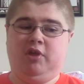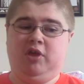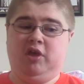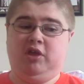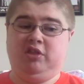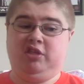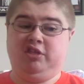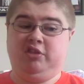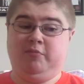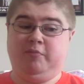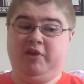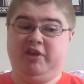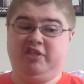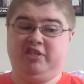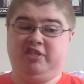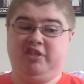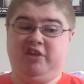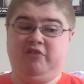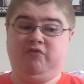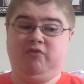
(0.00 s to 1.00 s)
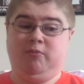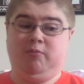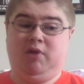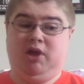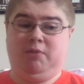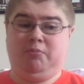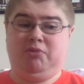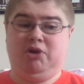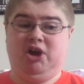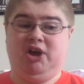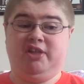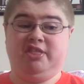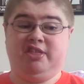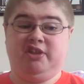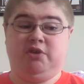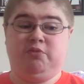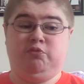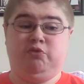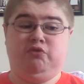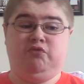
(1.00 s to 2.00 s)
as you may see from my
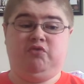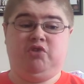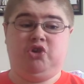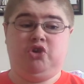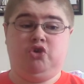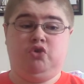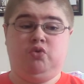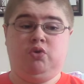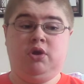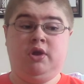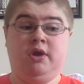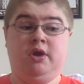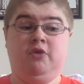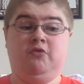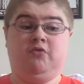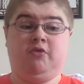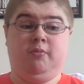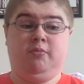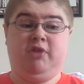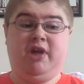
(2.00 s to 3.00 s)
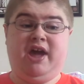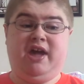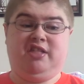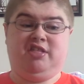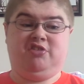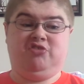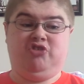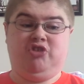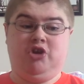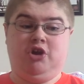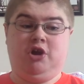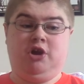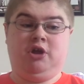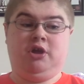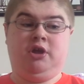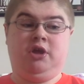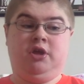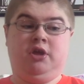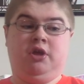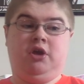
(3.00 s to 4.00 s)
positive review from last year
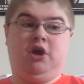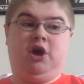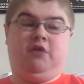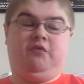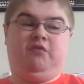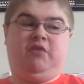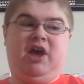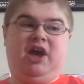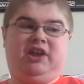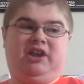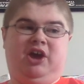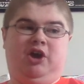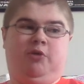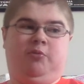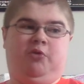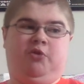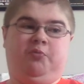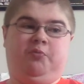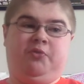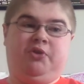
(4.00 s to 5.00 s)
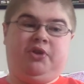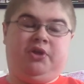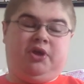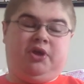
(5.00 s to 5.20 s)
of that album.